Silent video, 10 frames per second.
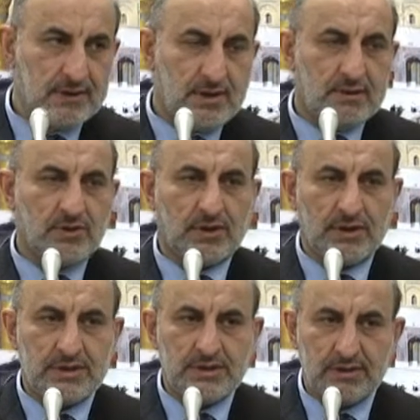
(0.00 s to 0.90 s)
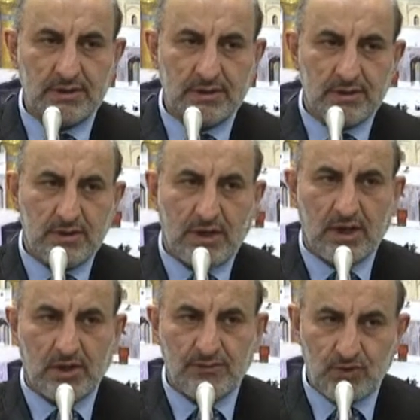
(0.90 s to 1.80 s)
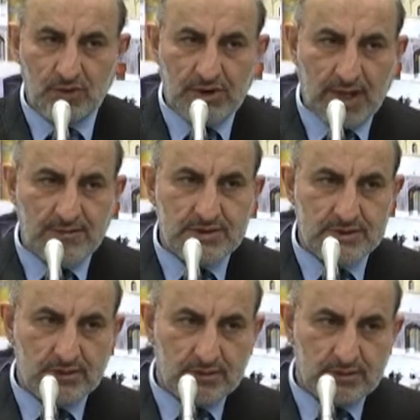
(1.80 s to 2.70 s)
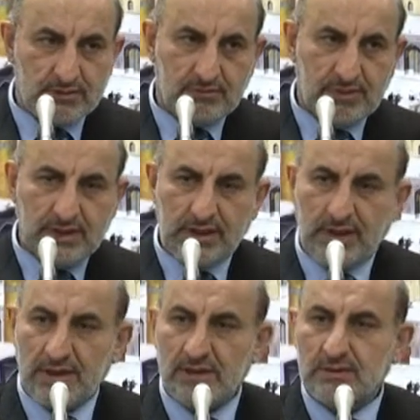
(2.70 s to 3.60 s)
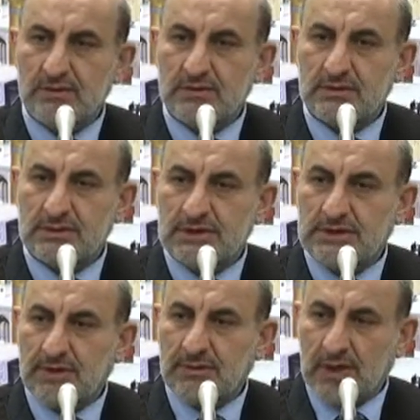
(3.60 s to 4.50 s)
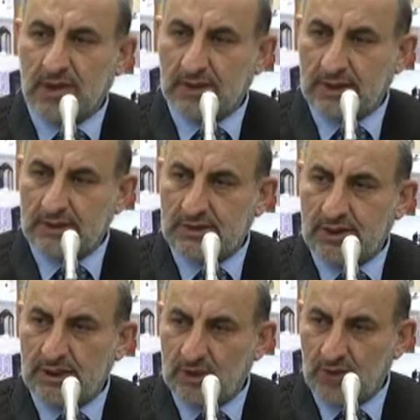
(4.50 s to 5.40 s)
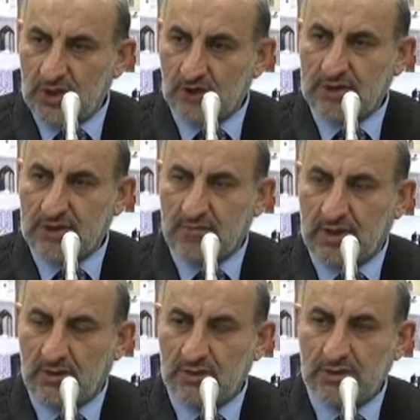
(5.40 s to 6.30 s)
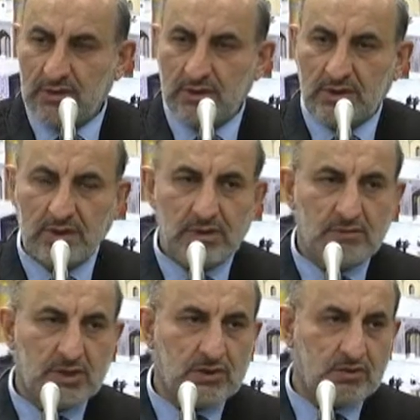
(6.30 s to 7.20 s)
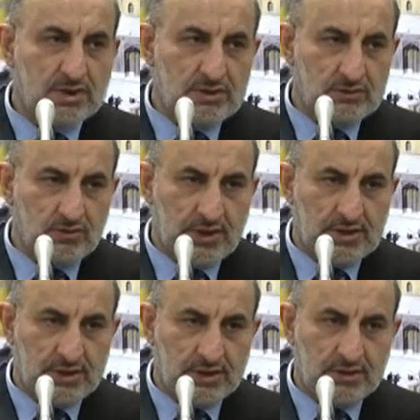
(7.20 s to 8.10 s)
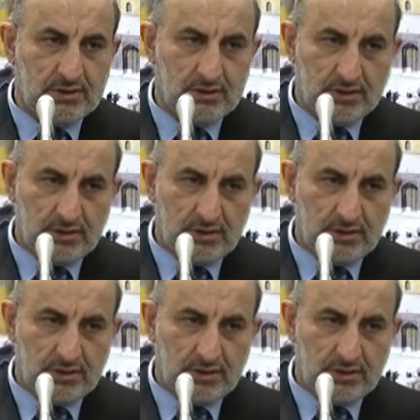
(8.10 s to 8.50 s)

hemorrhoids, are of two types medically, you know. Some are internal, will not come out, but when one sits